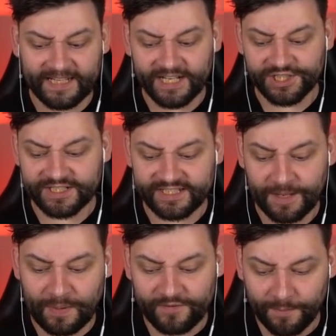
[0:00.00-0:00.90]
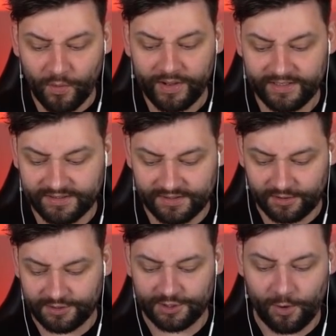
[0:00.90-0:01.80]
delicious sip of your boys'
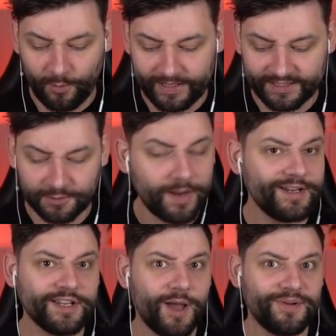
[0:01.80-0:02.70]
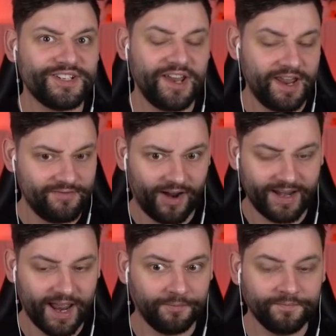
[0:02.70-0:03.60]
sweet, sweet cup of tea right
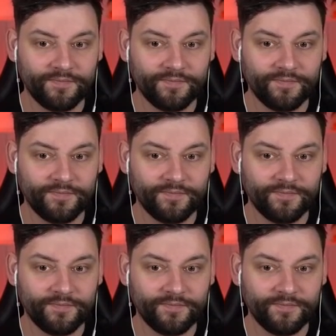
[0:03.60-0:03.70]
now.